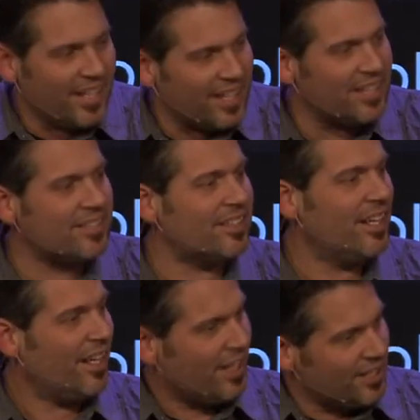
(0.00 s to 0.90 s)
is
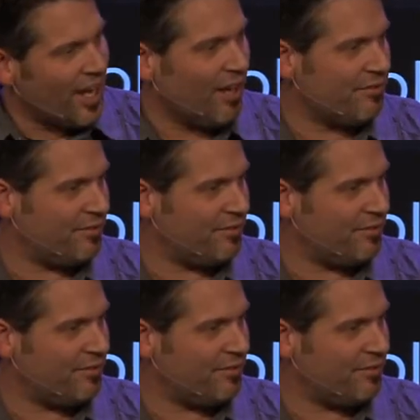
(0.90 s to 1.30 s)
enough.